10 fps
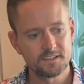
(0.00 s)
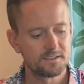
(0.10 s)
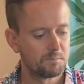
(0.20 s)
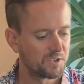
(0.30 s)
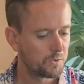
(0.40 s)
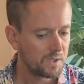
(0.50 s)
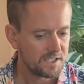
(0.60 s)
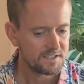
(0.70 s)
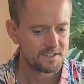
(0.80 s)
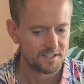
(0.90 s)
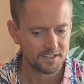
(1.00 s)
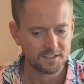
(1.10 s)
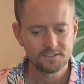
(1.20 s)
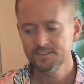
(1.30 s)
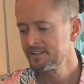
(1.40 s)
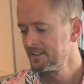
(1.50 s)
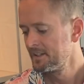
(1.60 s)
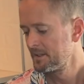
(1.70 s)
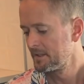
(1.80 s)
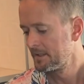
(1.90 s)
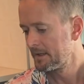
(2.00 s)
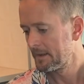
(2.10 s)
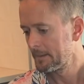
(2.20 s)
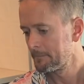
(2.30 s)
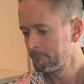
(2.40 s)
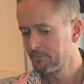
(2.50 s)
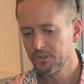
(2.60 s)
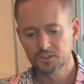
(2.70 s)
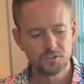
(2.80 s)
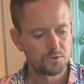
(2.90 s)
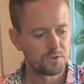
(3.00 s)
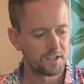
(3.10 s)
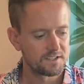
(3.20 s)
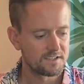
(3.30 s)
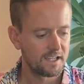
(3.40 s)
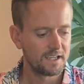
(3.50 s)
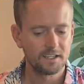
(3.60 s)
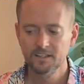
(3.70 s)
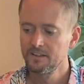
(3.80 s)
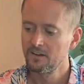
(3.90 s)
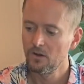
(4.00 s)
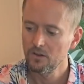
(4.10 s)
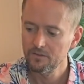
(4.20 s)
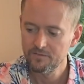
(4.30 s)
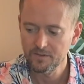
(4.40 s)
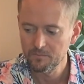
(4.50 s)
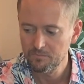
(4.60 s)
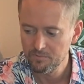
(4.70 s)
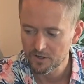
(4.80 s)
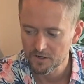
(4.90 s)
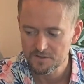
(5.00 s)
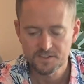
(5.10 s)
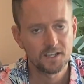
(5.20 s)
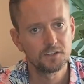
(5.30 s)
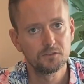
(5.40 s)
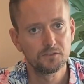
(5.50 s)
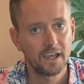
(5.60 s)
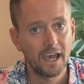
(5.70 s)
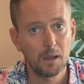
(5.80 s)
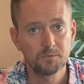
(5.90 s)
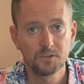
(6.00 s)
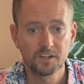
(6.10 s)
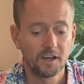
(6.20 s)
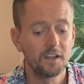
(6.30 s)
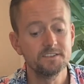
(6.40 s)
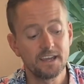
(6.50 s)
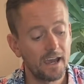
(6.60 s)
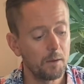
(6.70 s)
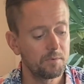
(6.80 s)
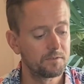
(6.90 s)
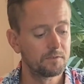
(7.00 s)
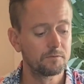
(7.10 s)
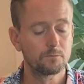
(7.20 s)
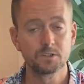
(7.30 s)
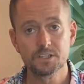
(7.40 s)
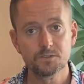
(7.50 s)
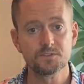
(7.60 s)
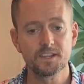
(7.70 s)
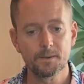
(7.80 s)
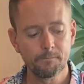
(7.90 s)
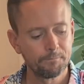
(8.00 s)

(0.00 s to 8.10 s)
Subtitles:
Between scenes, you can do things like all of the cards that you've tapped, you can untap and reuse them.